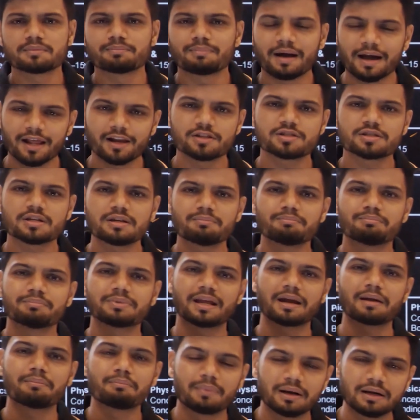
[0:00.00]
biology, there
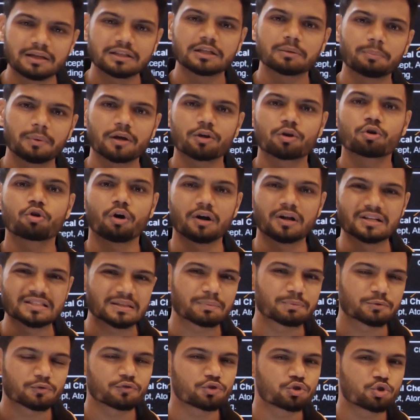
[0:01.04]
are multiple
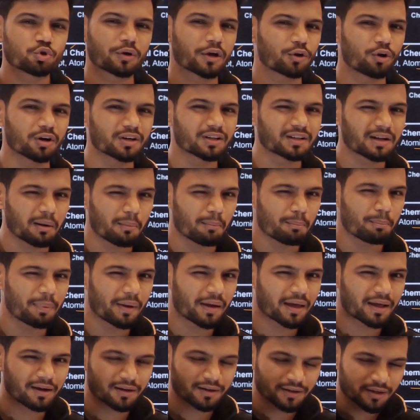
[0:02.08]
concepts which you cannot
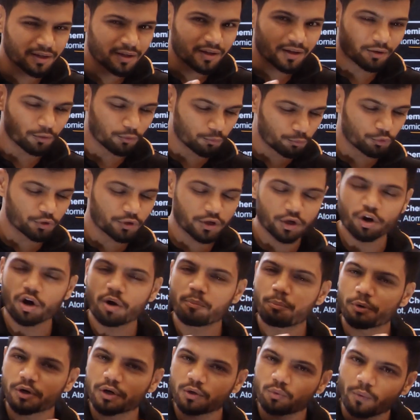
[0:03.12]
compare, you cannot
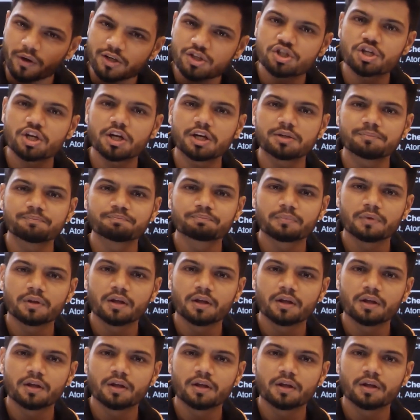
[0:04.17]
put in one sheet.